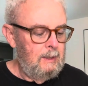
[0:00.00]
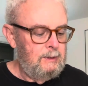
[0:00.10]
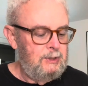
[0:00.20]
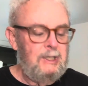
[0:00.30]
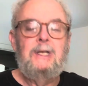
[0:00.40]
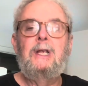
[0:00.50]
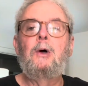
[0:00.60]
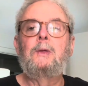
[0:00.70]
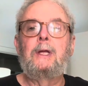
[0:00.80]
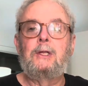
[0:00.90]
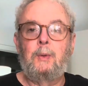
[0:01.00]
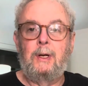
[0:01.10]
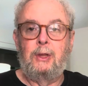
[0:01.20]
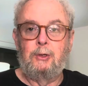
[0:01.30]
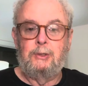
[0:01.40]
CD only in
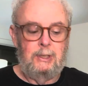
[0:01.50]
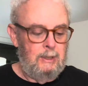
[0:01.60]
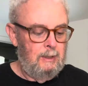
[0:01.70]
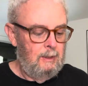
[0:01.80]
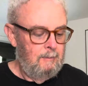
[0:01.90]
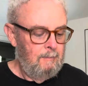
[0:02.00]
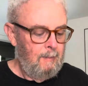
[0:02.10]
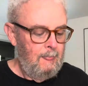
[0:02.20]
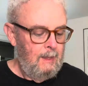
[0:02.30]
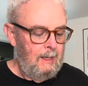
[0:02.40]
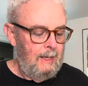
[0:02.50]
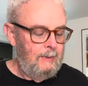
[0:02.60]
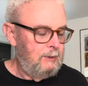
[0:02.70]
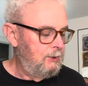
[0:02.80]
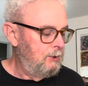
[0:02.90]
2013, and
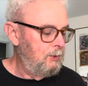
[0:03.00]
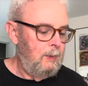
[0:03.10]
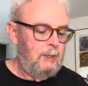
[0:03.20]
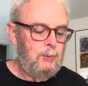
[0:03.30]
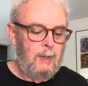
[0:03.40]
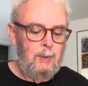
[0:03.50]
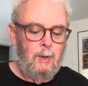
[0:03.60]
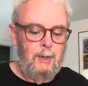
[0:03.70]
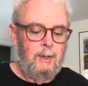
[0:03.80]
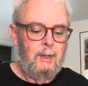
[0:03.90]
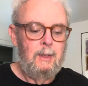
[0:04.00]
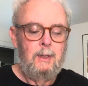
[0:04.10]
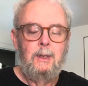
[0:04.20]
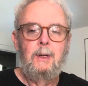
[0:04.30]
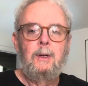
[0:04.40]
this is a 2021
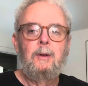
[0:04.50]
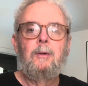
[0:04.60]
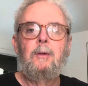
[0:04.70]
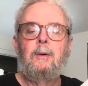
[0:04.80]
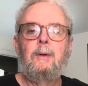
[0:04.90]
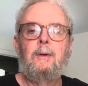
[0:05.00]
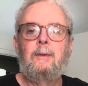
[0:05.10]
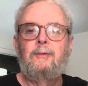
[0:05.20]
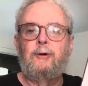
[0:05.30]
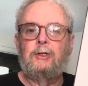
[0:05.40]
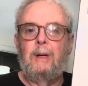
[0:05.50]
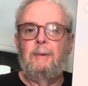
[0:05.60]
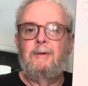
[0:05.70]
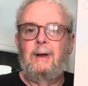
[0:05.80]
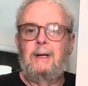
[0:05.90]
first time
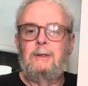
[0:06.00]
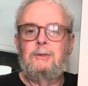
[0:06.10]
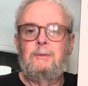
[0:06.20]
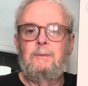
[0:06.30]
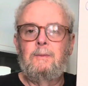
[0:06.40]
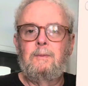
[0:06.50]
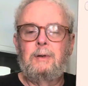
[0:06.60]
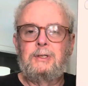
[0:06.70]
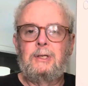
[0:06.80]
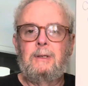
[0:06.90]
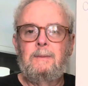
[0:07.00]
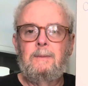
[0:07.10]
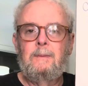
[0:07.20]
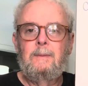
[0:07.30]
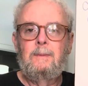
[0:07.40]
on vinyl pressing.
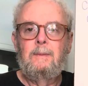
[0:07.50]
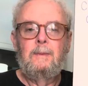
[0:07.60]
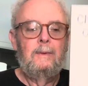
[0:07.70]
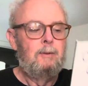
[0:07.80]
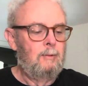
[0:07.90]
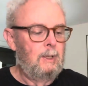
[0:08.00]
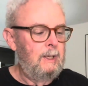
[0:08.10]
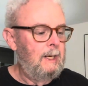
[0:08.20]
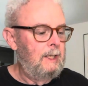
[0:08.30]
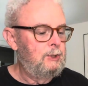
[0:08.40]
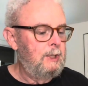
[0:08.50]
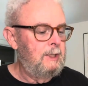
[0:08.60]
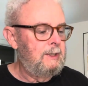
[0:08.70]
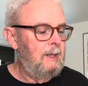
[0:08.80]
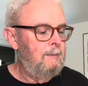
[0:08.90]
Really nice
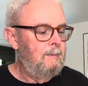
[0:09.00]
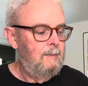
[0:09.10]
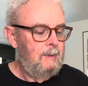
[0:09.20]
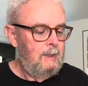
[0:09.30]
jazz album.